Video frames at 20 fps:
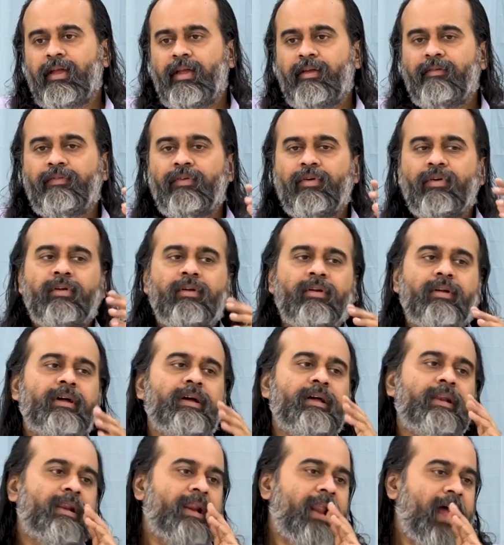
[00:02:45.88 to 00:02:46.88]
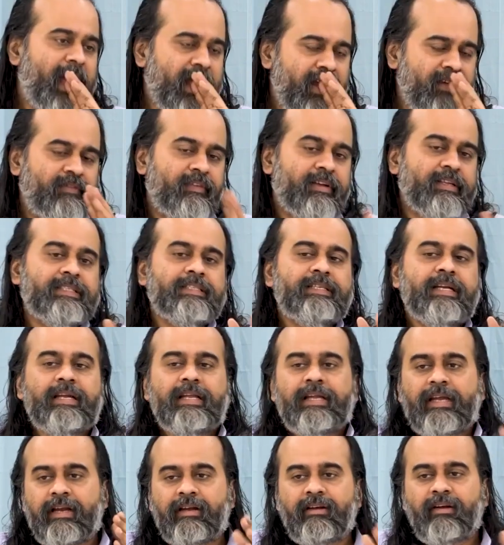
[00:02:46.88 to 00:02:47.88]
If your life is
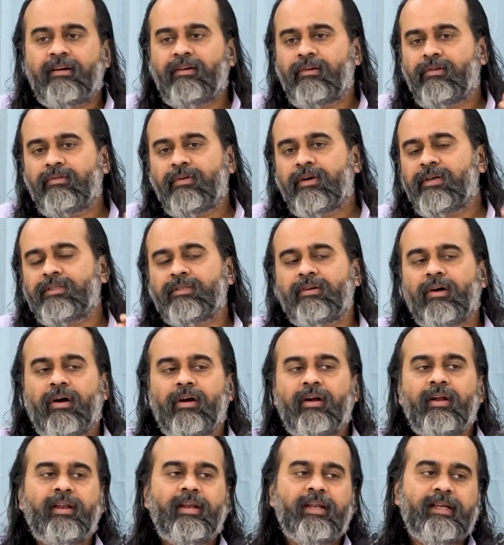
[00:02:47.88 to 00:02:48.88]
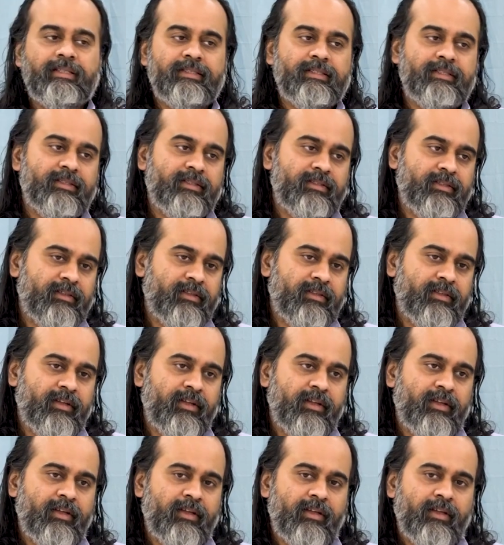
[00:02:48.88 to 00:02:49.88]
dedicated towards godliness,
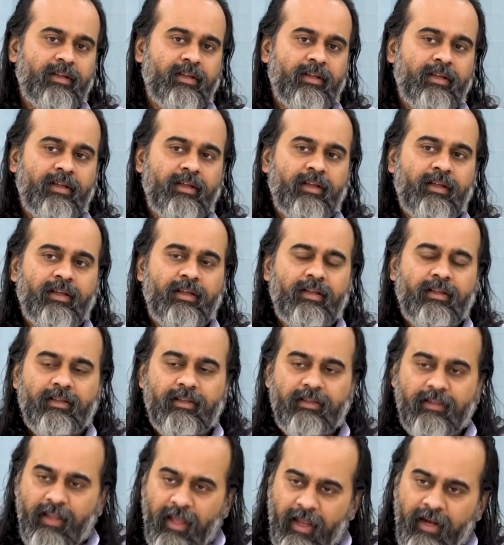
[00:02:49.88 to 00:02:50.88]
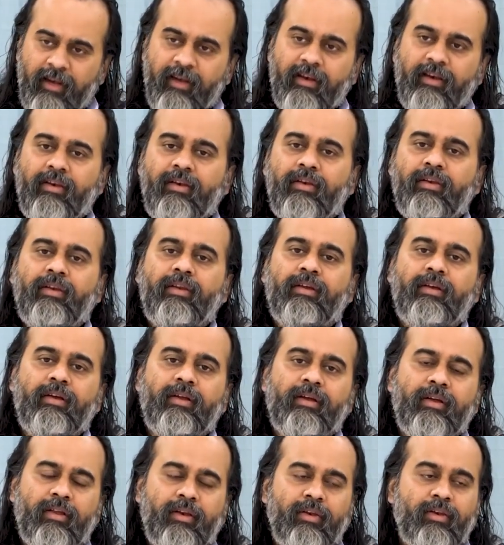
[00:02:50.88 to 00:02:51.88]
then
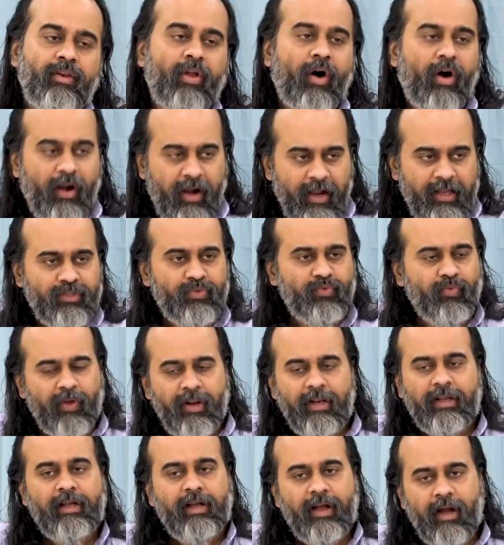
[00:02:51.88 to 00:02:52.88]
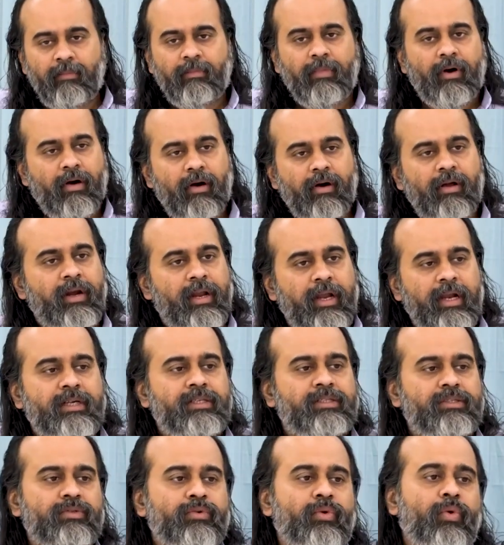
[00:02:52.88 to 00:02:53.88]
knowledge will come on
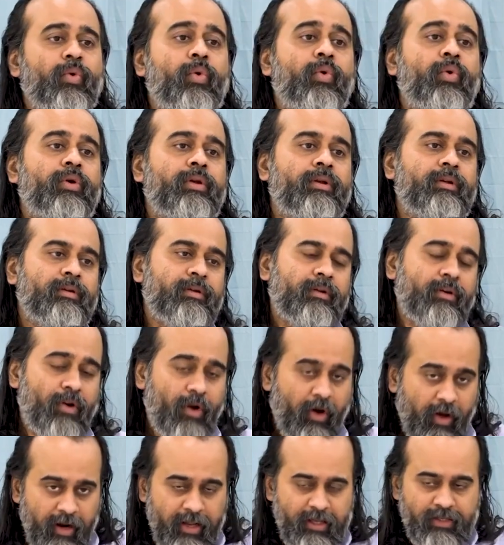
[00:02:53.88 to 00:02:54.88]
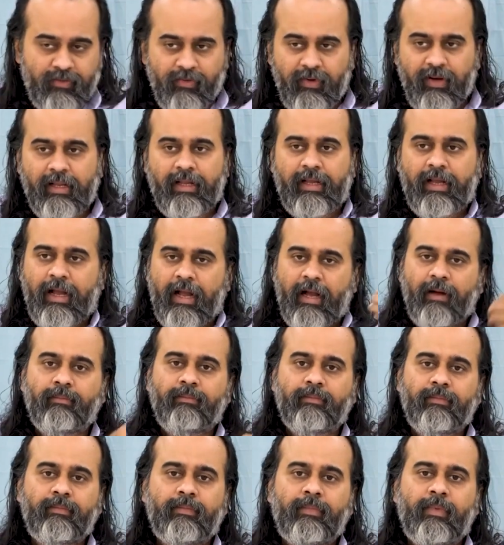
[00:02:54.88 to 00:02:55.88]
its own. Knowledge will
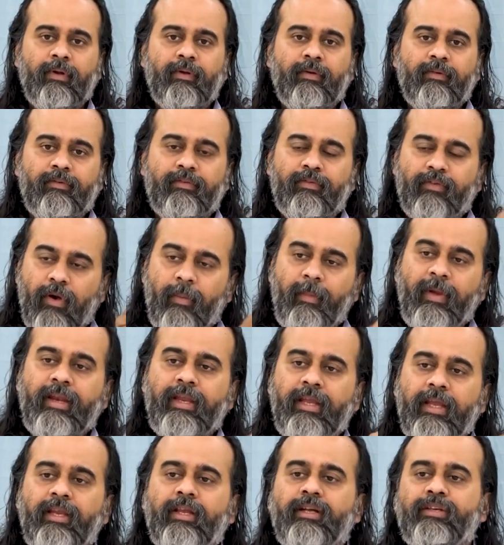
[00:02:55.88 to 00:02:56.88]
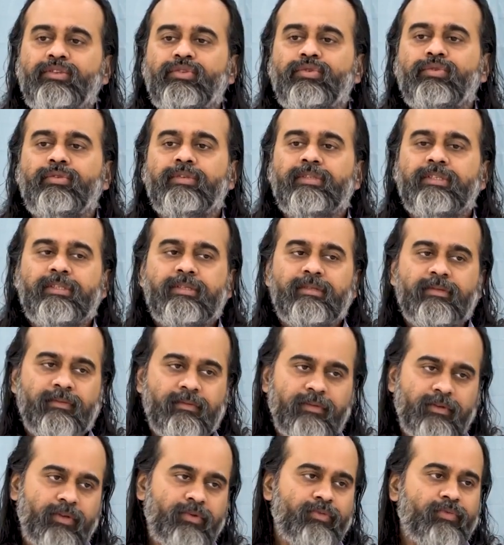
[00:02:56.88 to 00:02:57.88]
come from an inner source.
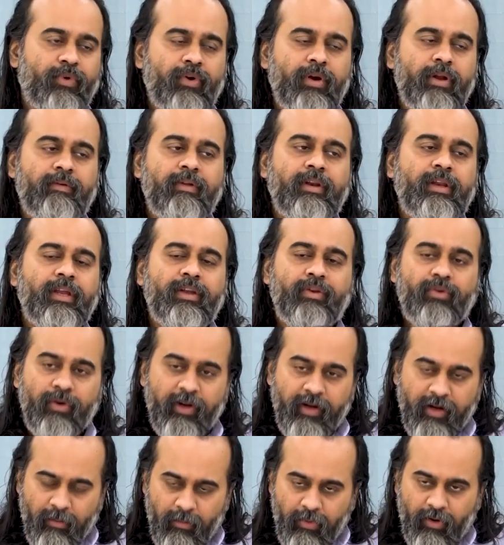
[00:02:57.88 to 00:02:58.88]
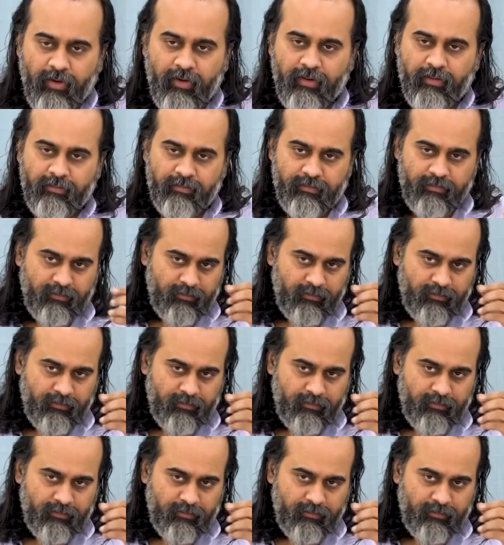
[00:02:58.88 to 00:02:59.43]
You won't even need to read a book.